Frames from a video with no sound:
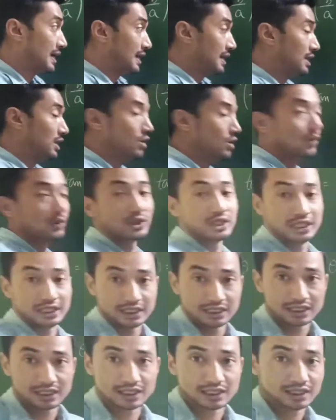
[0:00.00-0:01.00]
know
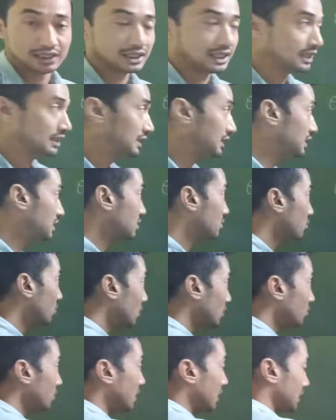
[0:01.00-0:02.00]
this. That is,
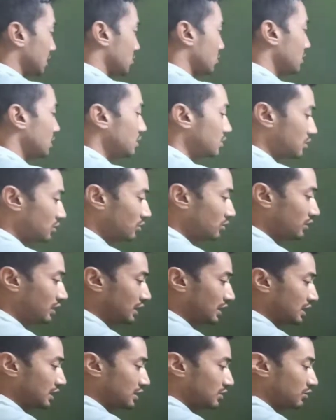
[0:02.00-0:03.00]
what we actually do
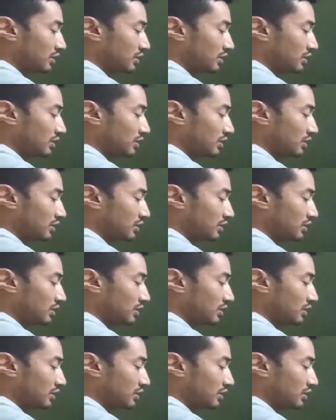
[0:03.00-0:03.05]
is,